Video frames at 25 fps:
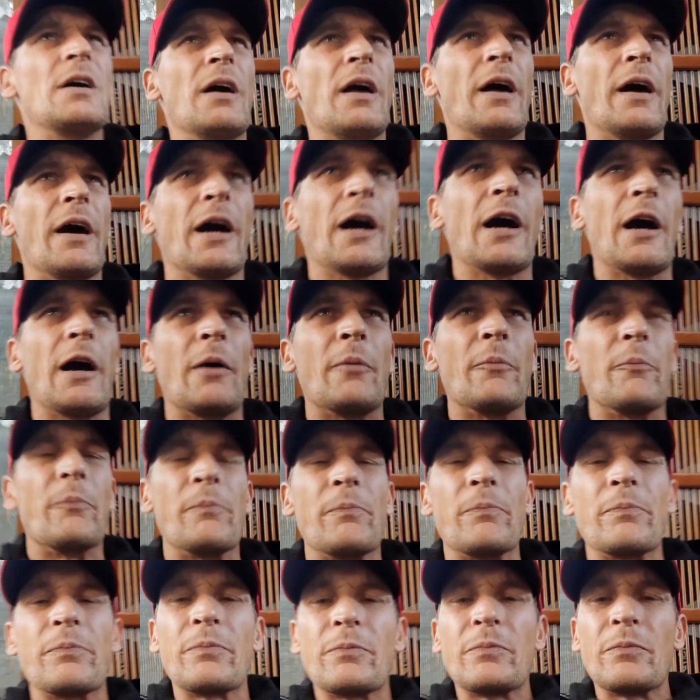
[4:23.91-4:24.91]
Gonna
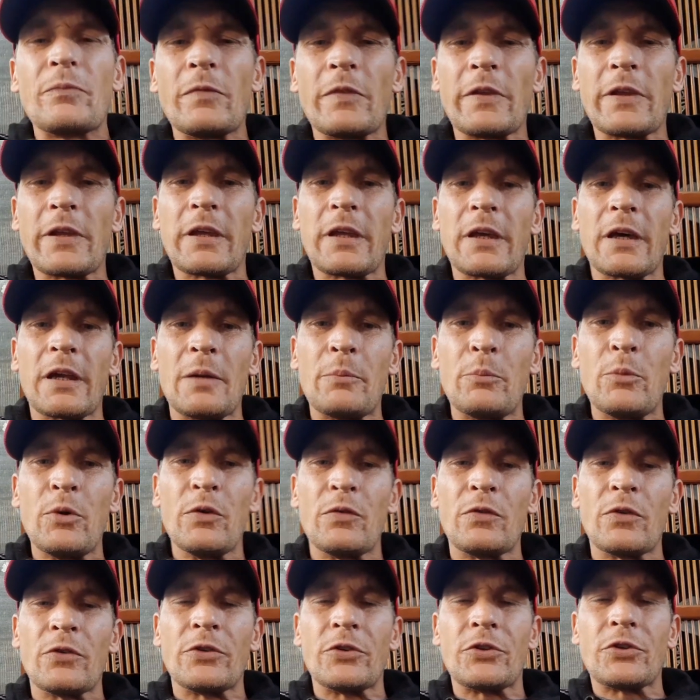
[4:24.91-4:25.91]

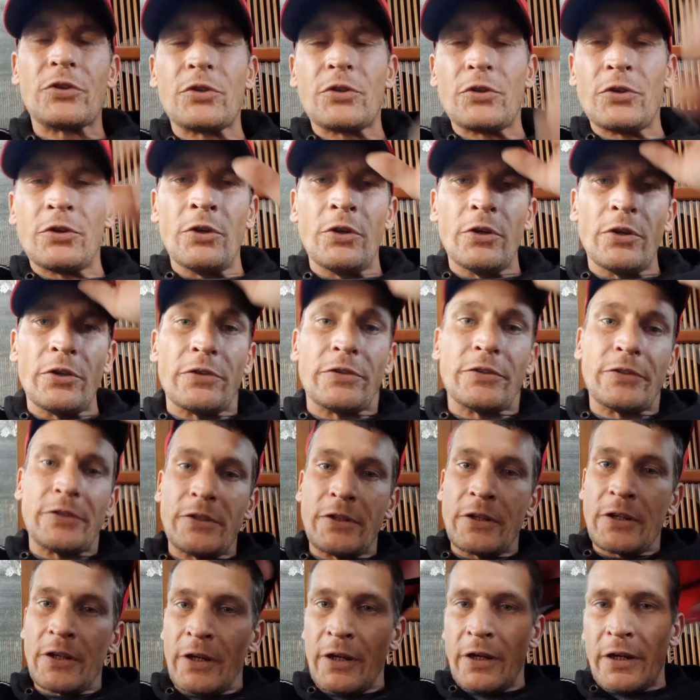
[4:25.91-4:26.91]
move on to
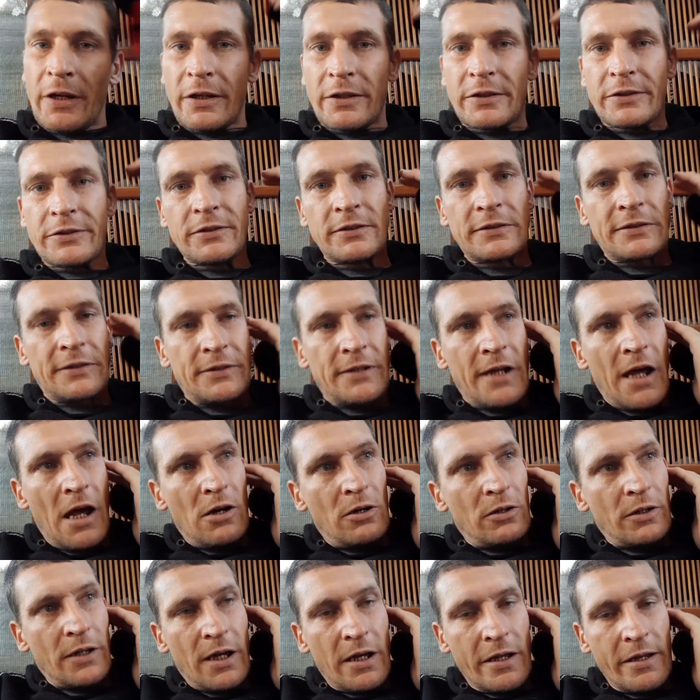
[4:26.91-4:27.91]
the
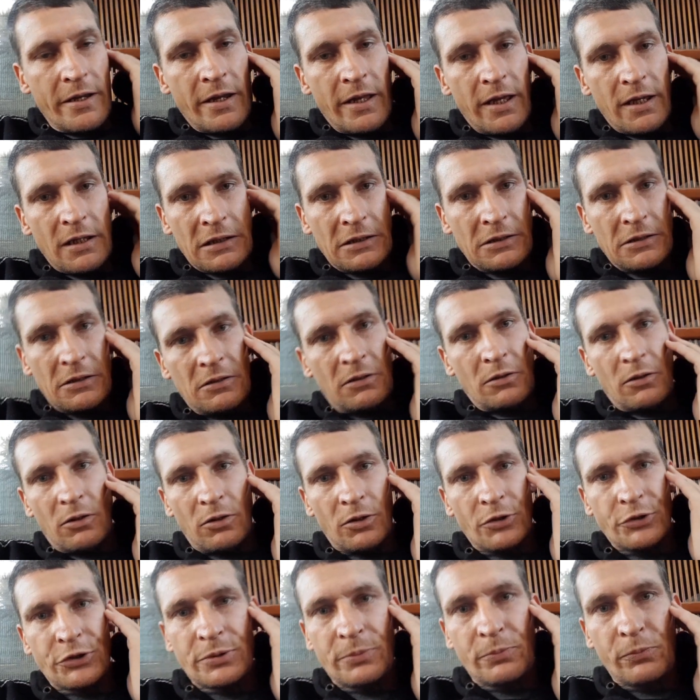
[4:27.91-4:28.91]
tailgate next. I've
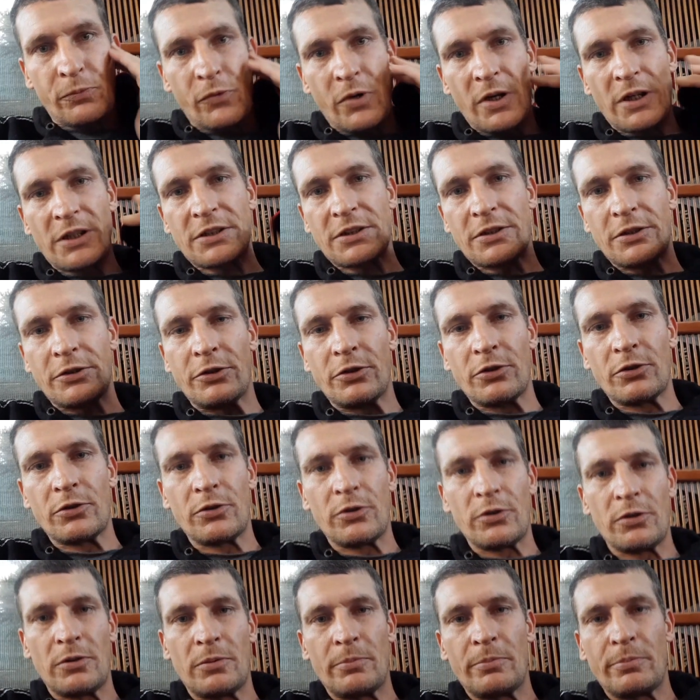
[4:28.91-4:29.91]
got some rust to
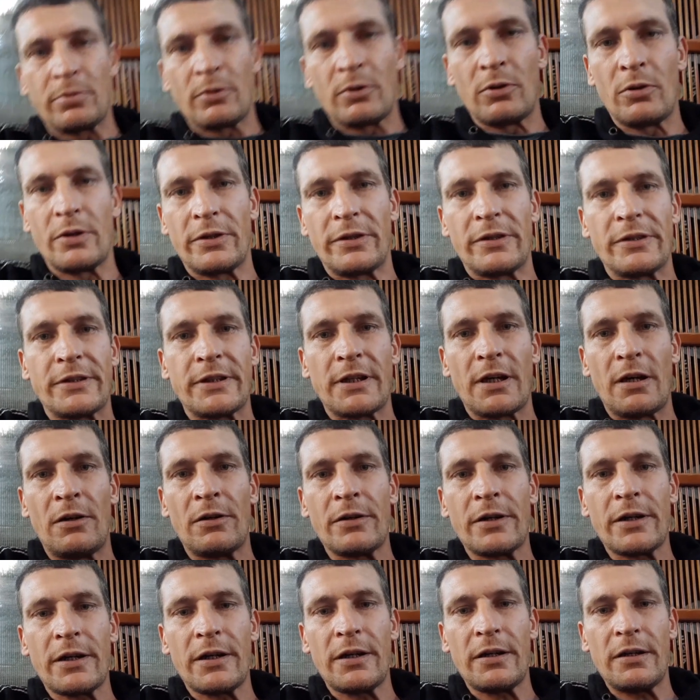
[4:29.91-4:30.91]
do behind the
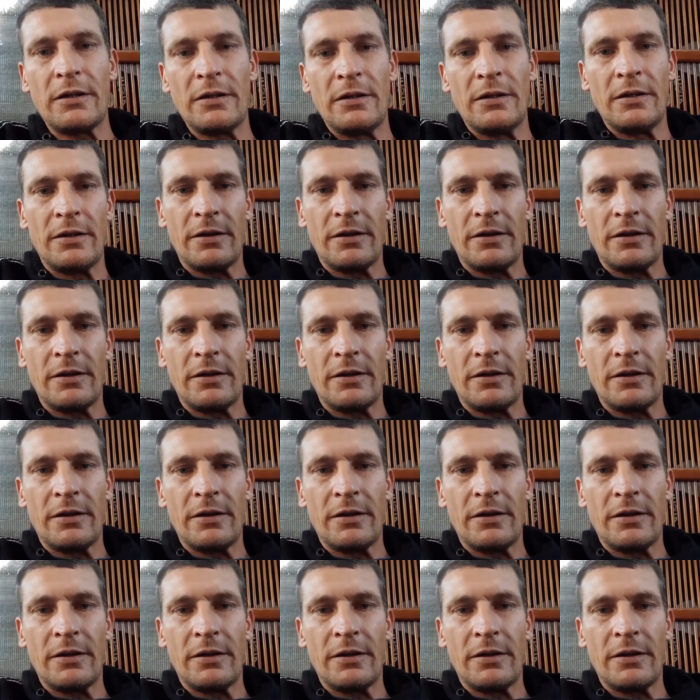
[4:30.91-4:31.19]
tailgate.